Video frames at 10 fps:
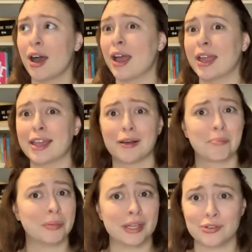I
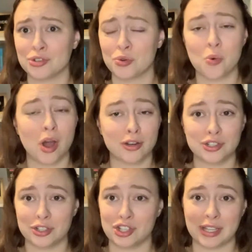binge
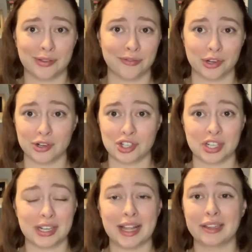watched Jane the
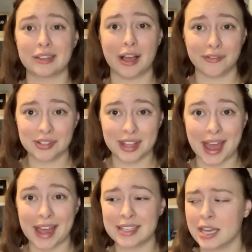Virgin, loved
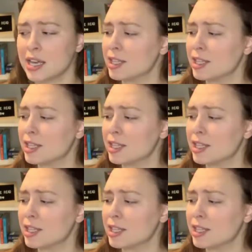that.